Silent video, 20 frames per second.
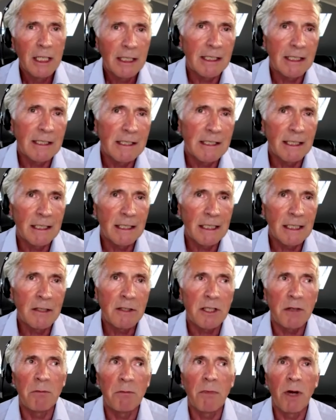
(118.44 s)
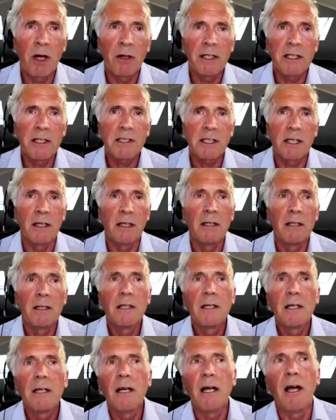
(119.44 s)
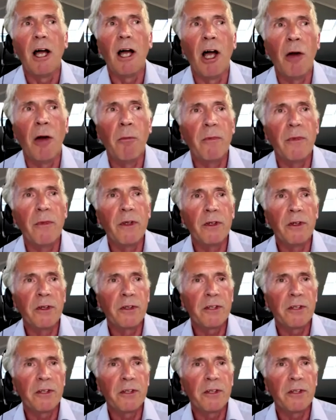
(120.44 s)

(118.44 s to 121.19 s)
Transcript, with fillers: continue to monitor um, the